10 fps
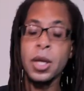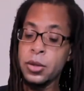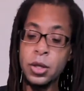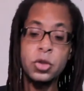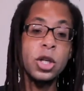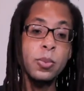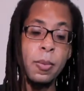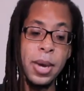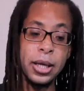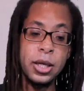The
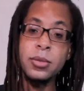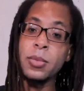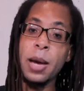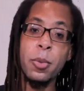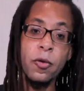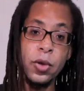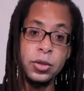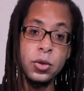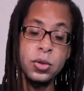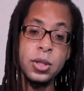adjustment mechanism that
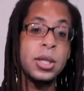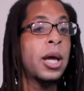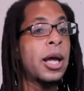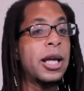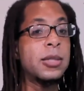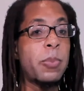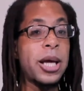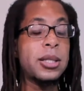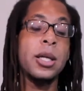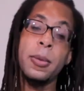Bowflex uses is
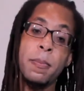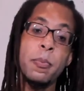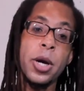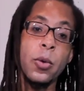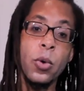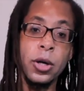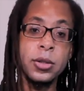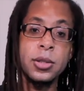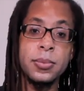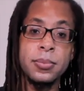basic, but it
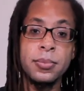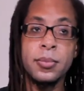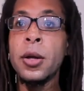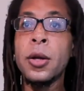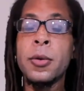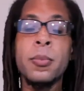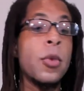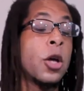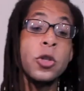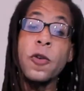works.
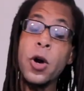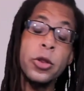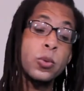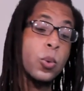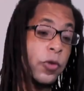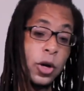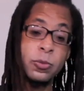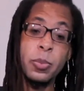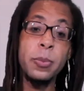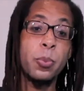So far, this review has
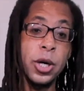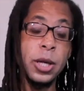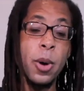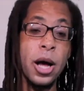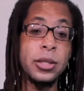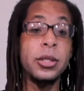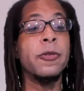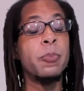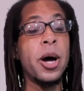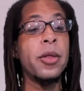been pretty
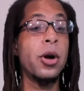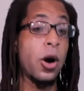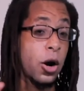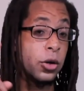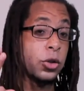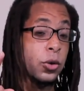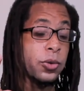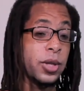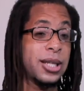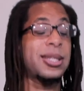positive, but there are 2
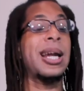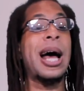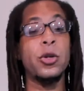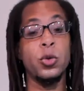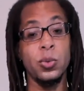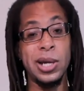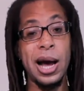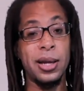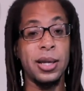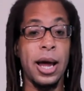things that I do
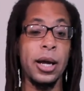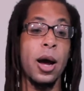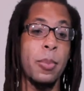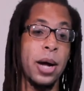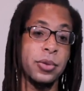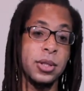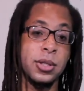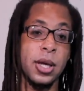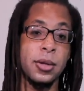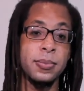not like about this
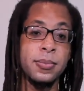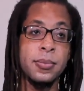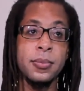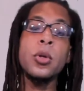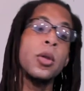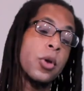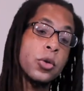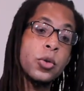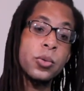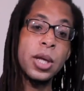set.
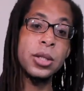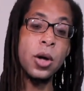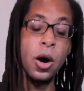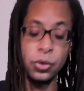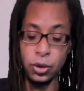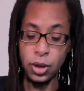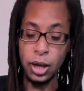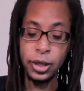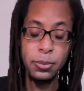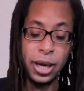Those 2 things are the
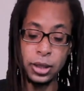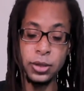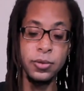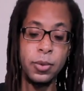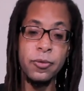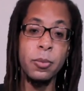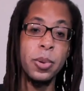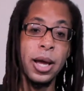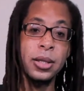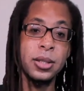locking mechanism of the
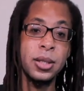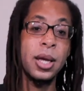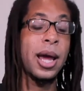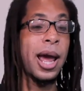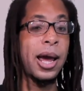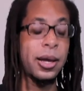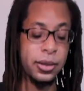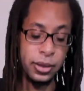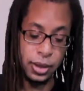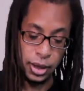plates
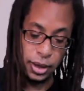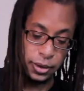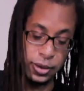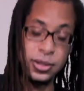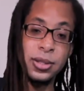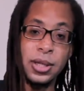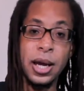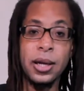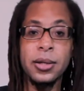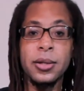and the stand.